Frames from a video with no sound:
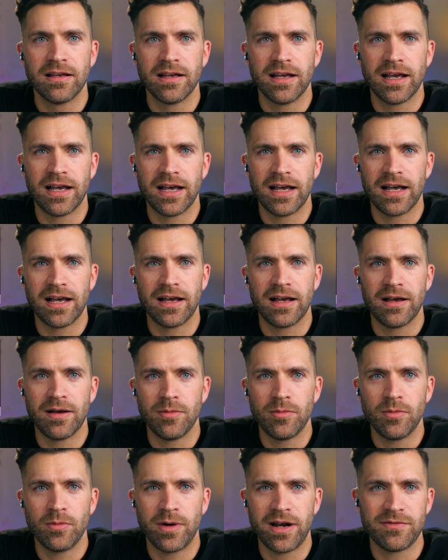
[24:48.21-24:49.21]

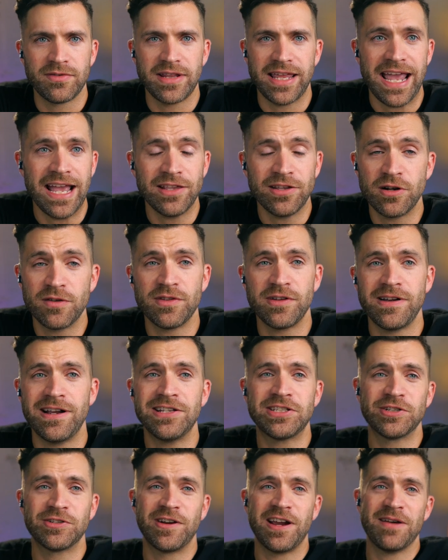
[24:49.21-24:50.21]
They handed over their
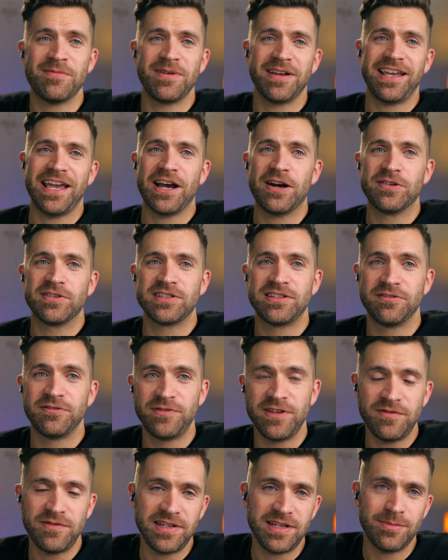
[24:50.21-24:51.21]
Instagram accounts to
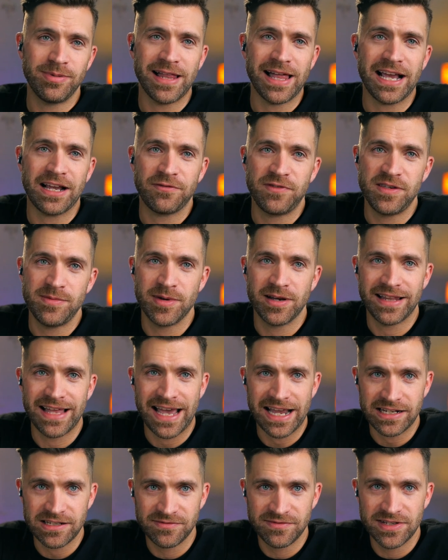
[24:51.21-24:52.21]
50 Black female
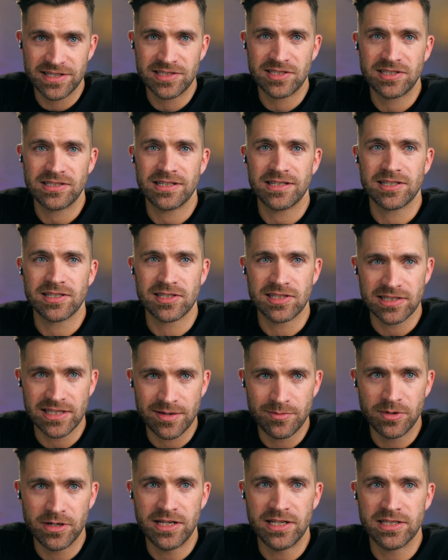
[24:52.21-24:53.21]
activists,
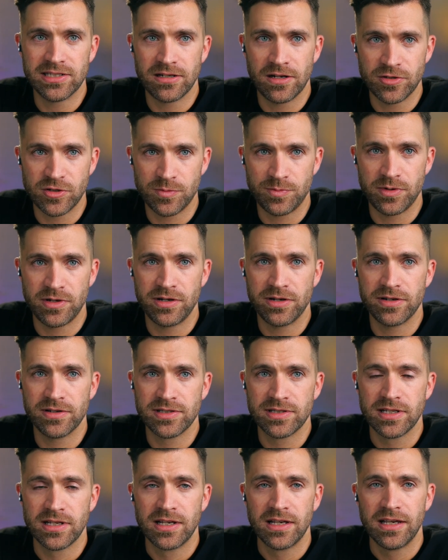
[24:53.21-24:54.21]
celebrities, and
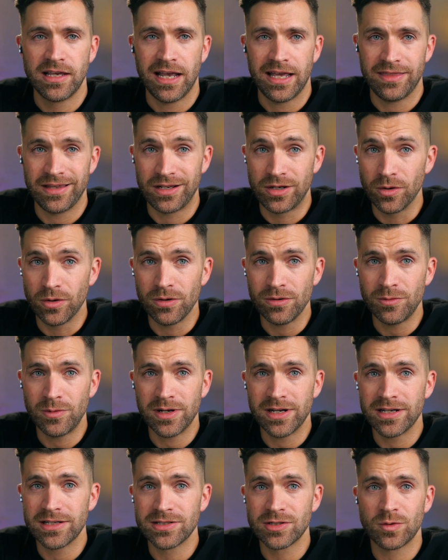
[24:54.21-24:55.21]
entrepreneurs. And the goal
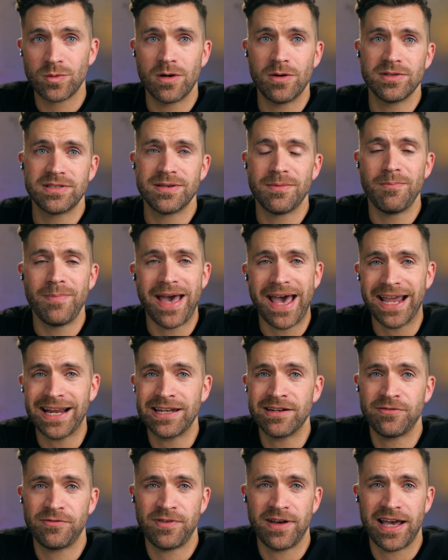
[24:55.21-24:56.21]
was, quote, to
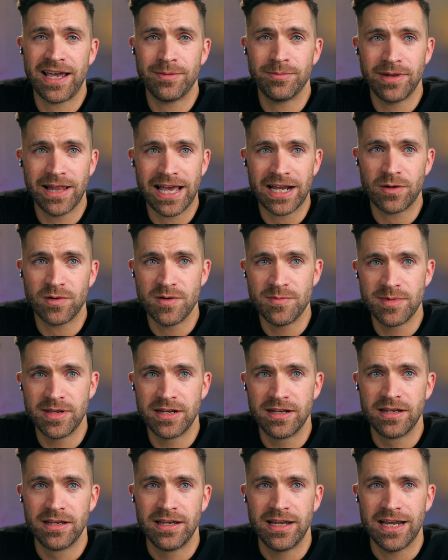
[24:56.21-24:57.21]
magnify Black
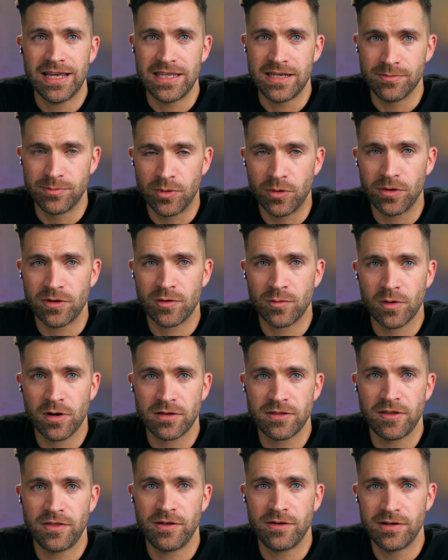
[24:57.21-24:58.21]
women and the important
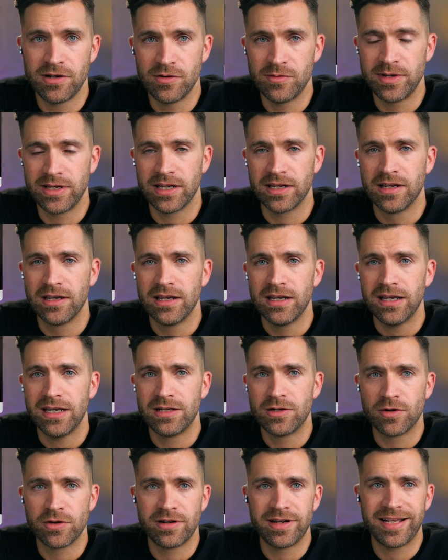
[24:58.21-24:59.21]
work that they're doing
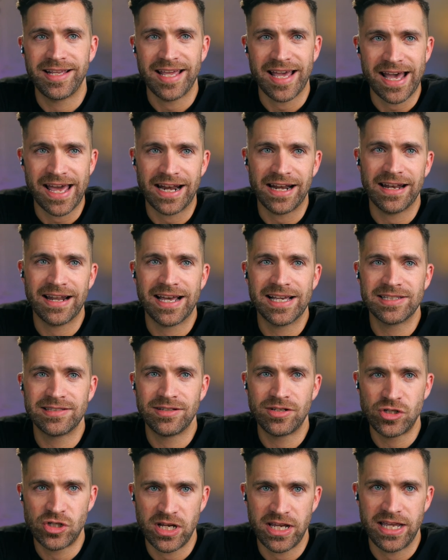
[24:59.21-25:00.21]
in order to catalyze
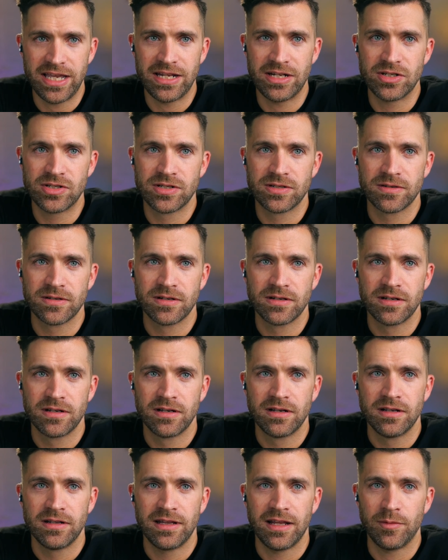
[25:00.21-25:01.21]
the change
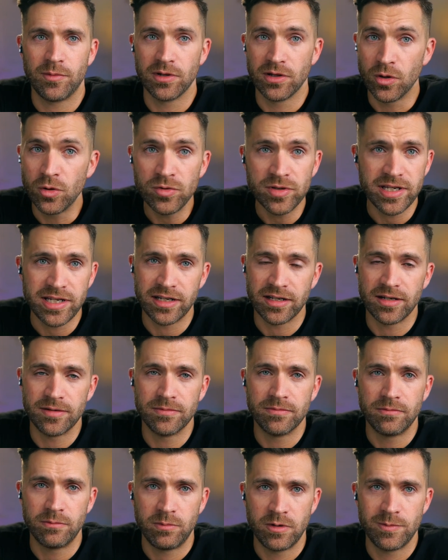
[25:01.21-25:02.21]
that will only
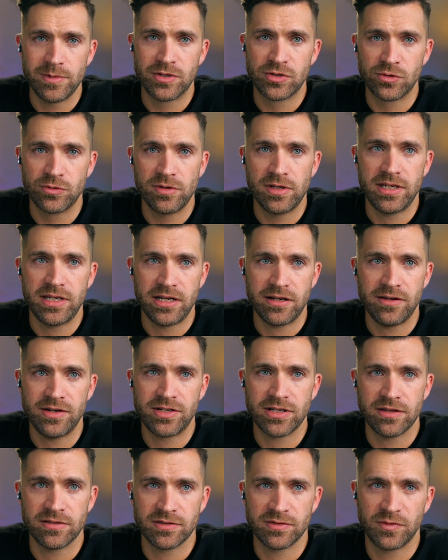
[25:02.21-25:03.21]
come when we truly hear
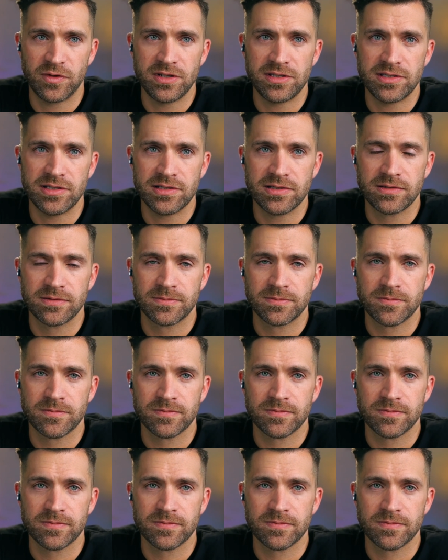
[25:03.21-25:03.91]
each other's voices.